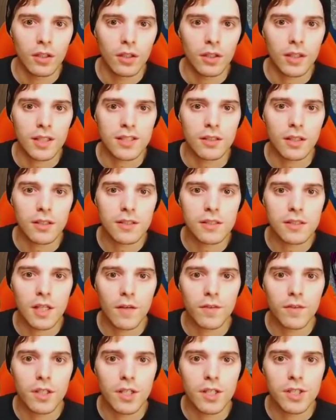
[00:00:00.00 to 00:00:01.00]
That's not
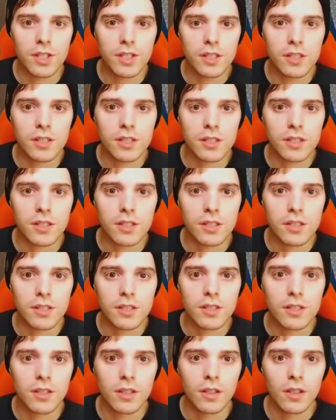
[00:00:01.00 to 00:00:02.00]
7 energies.
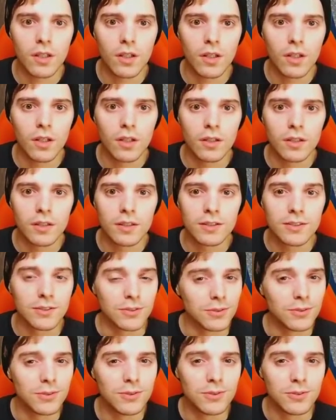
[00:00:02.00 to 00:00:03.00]

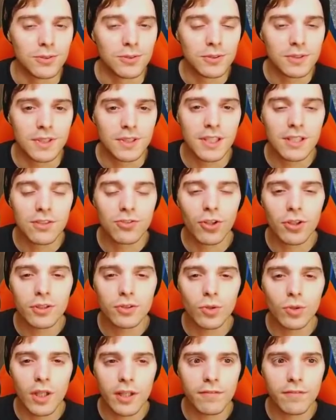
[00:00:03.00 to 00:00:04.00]
Ooh, did he draw
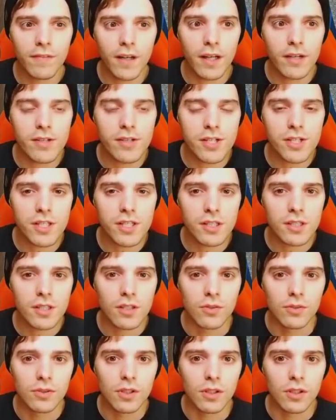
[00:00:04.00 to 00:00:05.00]
into a lot of fire energies?
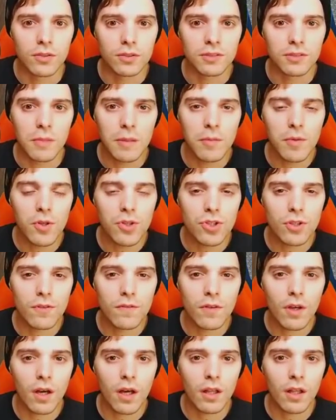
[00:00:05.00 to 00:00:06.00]
Who knows? Maybe we should
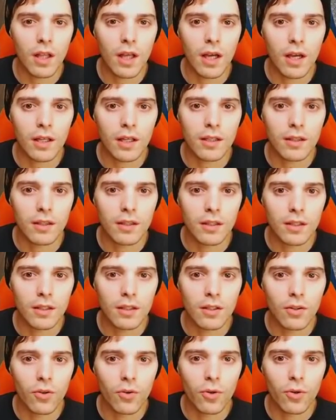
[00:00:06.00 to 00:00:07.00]
have gotten like
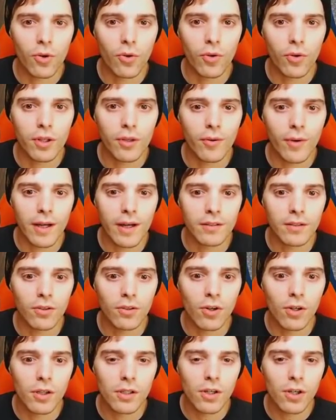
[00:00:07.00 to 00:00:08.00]
Oricorio out
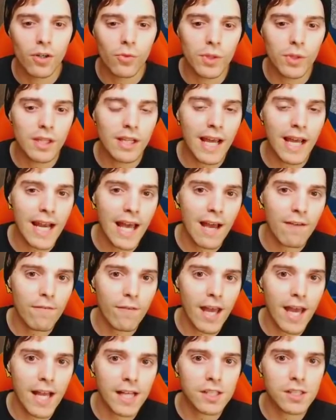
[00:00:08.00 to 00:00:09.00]
earlier. We can
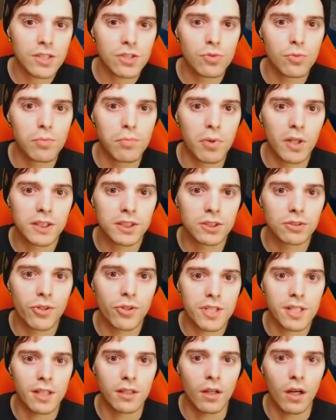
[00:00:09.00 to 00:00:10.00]
have access to Boss's
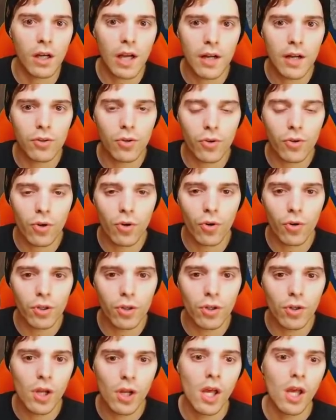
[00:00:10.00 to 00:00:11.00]
and knock out
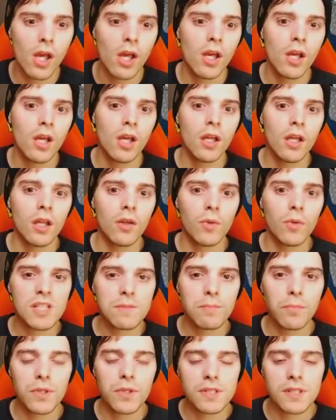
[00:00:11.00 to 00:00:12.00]
Oricorio,
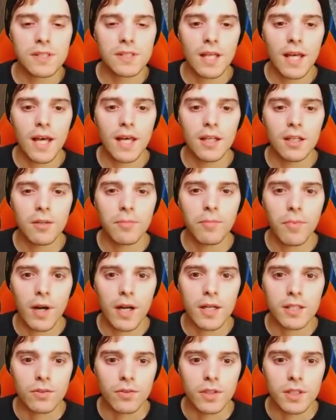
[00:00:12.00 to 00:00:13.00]
which puts us ahead in the
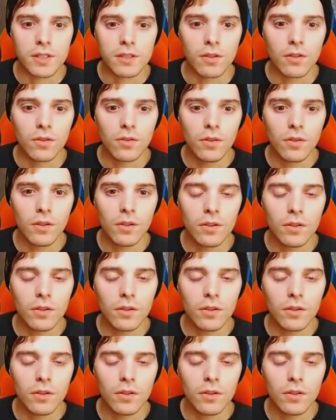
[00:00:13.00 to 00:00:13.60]
prize race though.